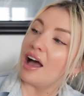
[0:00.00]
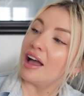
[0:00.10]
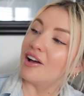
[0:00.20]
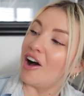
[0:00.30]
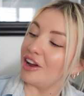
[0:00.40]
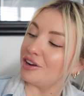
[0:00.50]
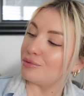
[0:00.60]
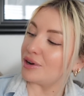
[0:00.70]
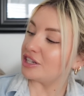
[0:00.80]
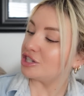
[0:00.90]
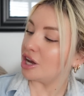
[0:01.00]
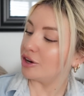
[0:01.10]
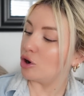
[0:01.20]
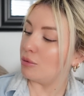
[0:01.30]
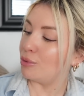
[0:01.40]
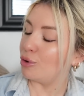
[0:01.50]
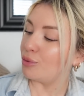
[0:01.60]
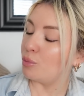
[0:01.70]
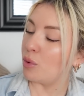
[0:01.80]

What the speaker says: I kind of wish I'd got more than